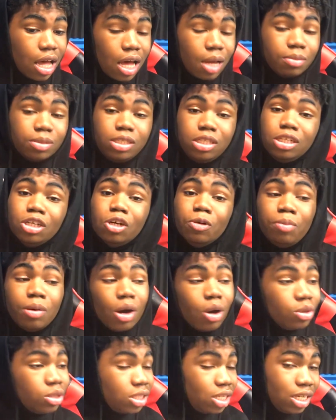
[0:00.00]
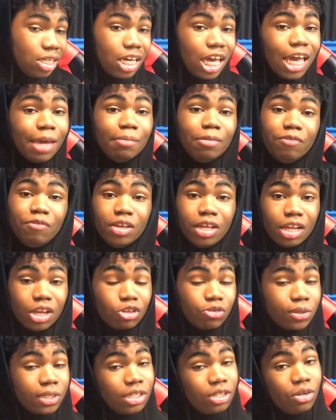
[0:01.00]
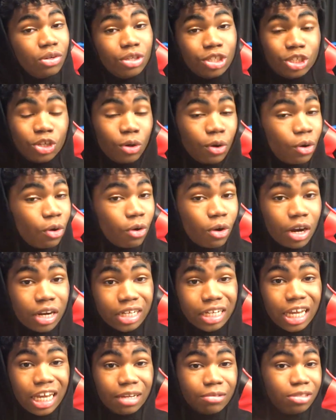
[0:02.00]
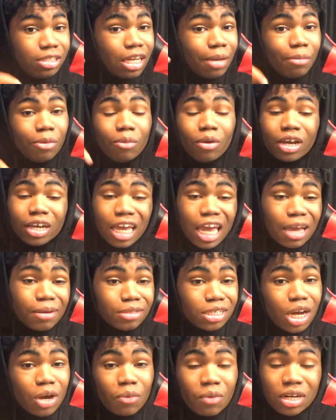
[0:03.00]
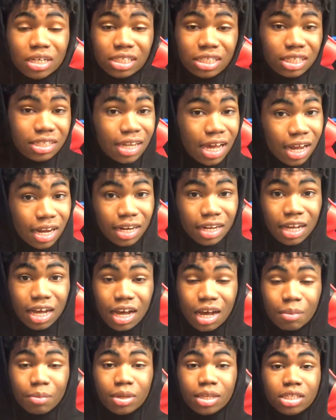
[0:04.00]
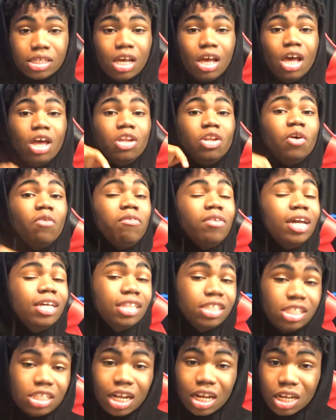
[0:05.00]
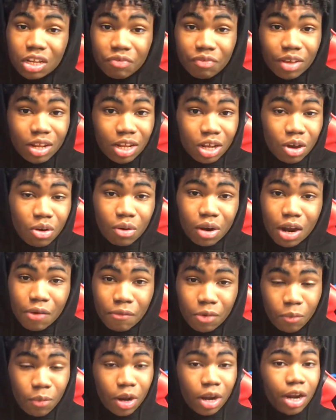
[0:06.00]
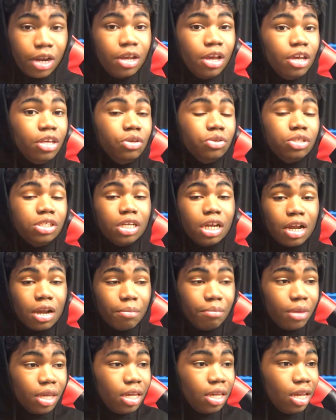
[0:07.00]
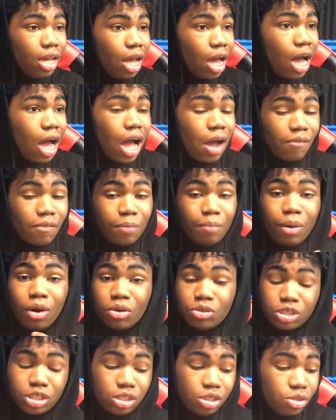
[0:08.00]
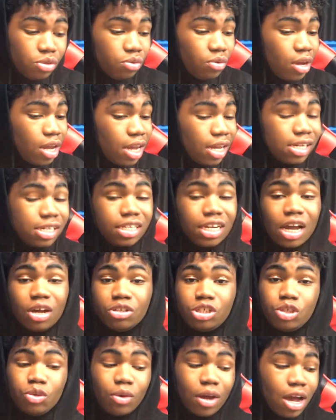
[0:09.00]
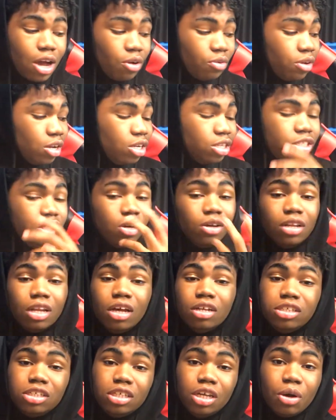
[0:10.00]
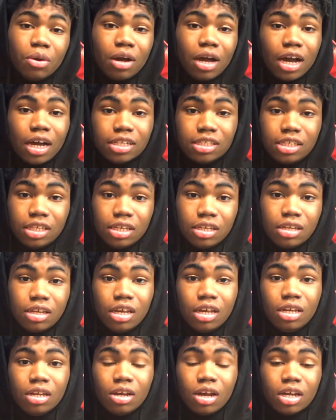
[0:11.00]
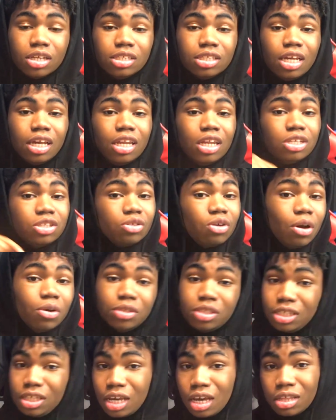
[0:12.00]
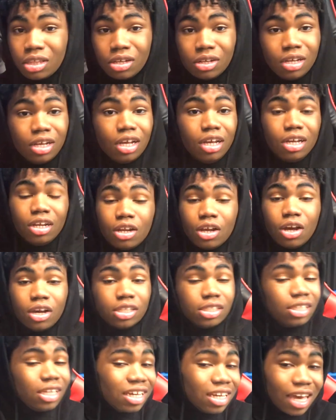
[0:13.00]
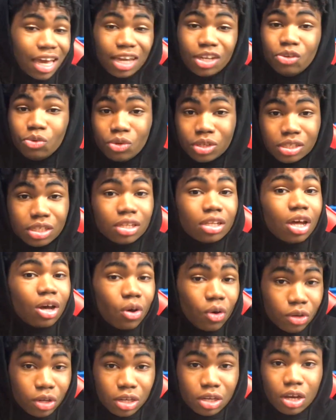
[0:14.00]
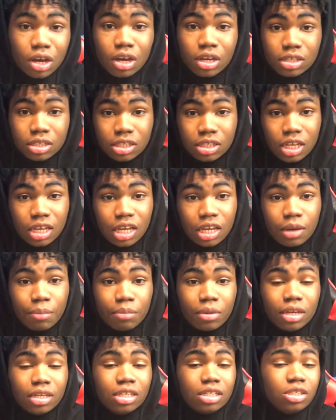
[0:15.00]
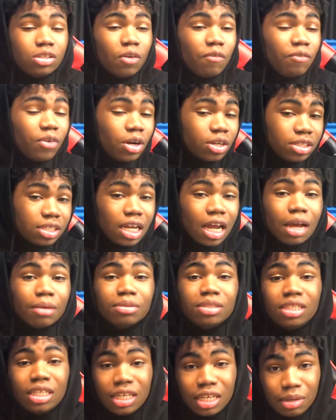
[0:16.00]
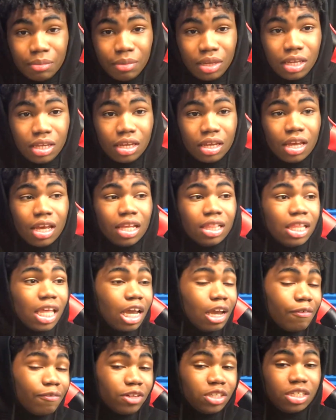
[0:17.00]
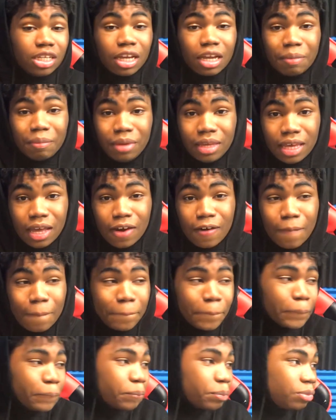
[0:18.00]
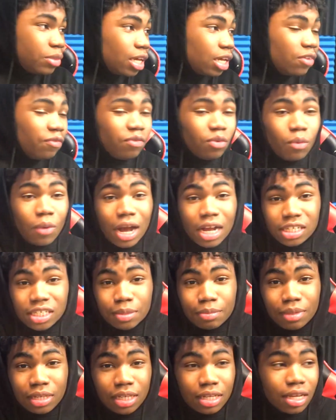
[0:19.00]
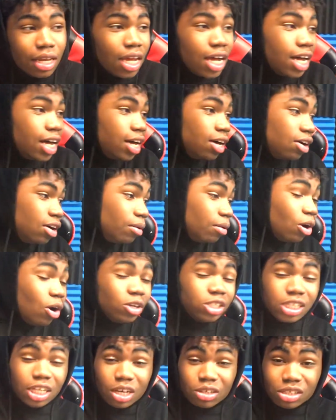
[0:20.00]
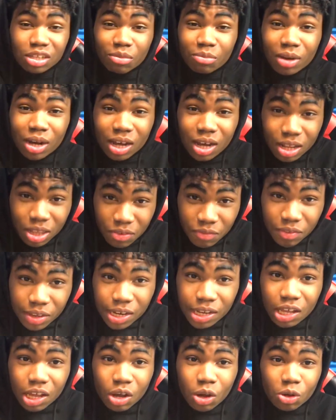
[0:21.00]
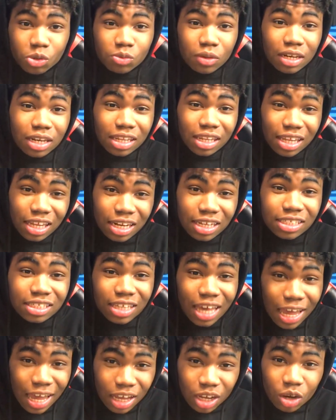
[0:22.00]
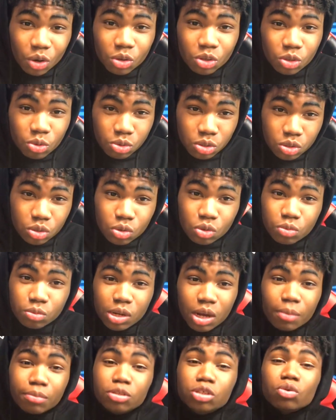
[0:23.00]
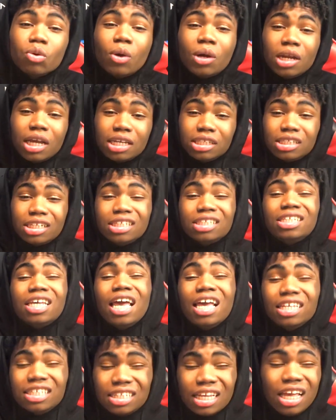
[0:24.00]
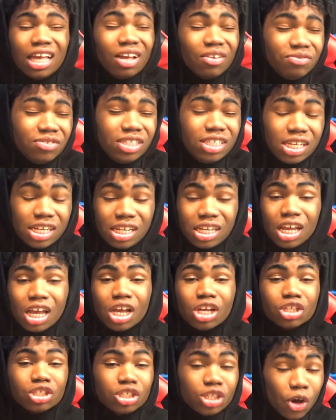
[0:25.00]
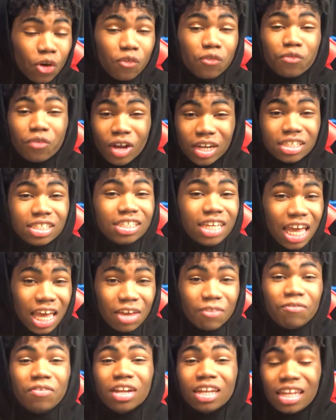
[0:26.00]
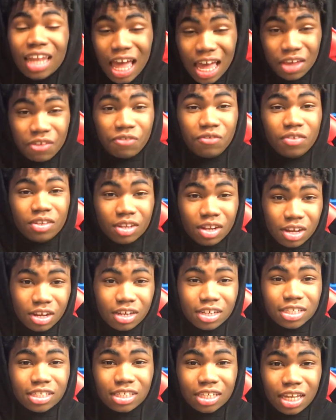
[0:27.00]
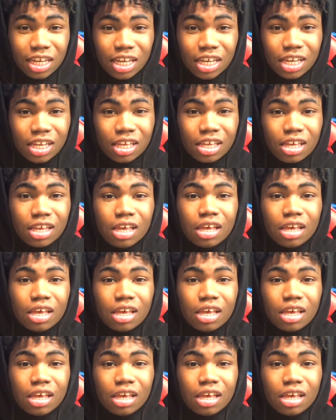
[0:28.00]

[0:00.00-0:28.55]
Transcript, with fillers: I'm still posting gaming videos. We dudes doing hard games. Tell me what games y'all want to see down in the comments. Don't forget to share this video on everywhere. You share me, I repost you, shout you out, show love to your content. You know what I'm saying? Let's grow together. You know what I'm saying? Can't do this alone, you know what I'm saying? But this your first time seeing me. Thank you for checking me out. Thank you for watching me. Um, go check out some of my other videos. We the latest gang on YouTube. Come join us. It's SFG, So Fresh Gang for Life. You know what I'm saying?